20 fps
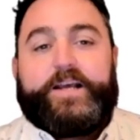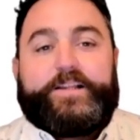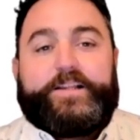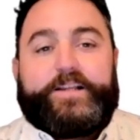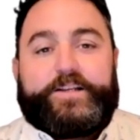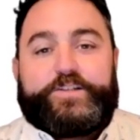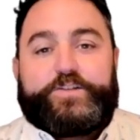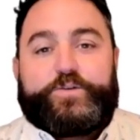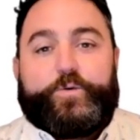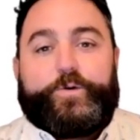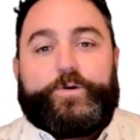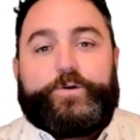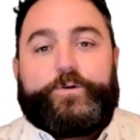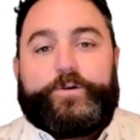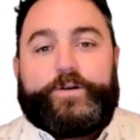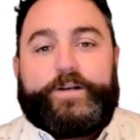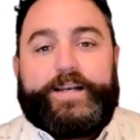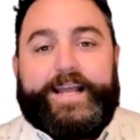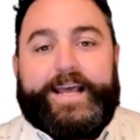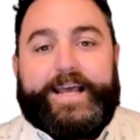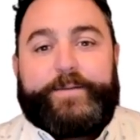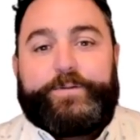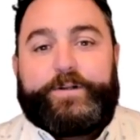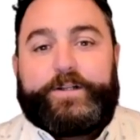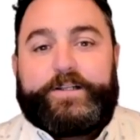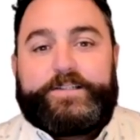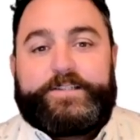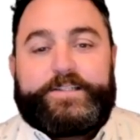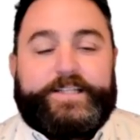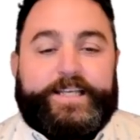that is going to
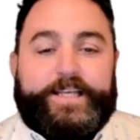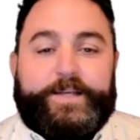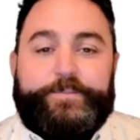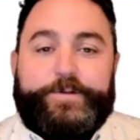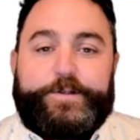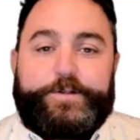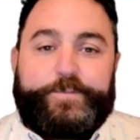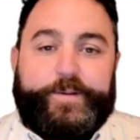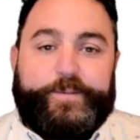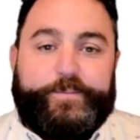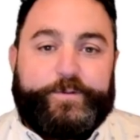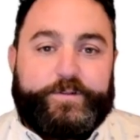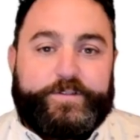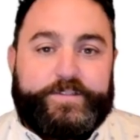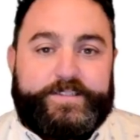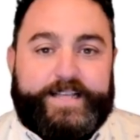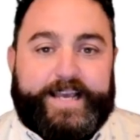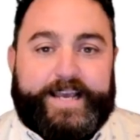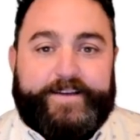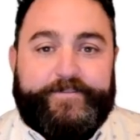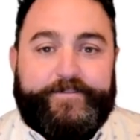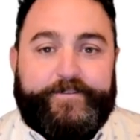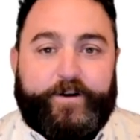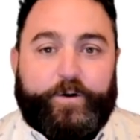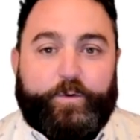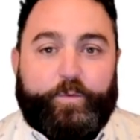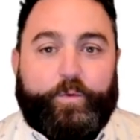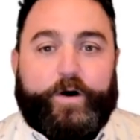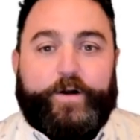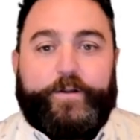enable it to keep its people safe
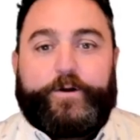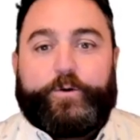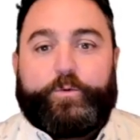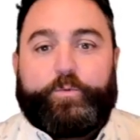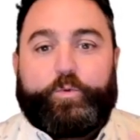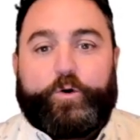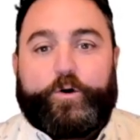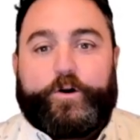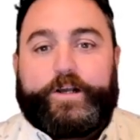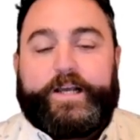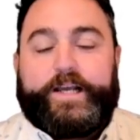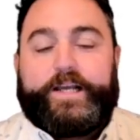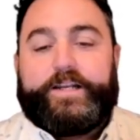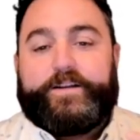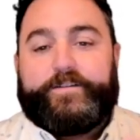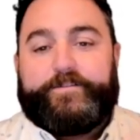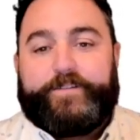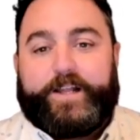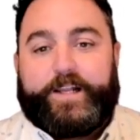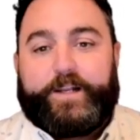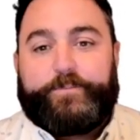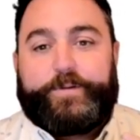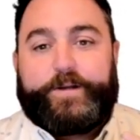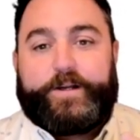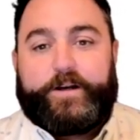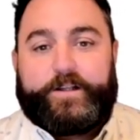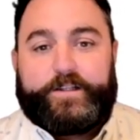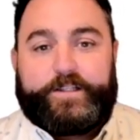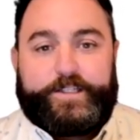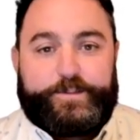while they're working and
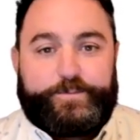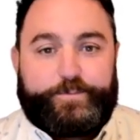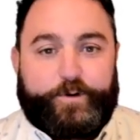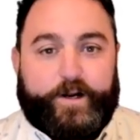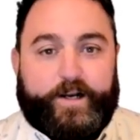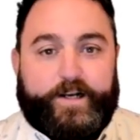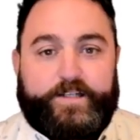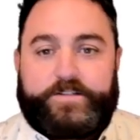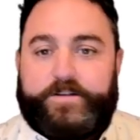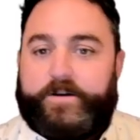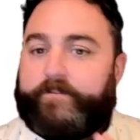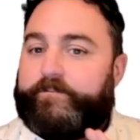developing on these products.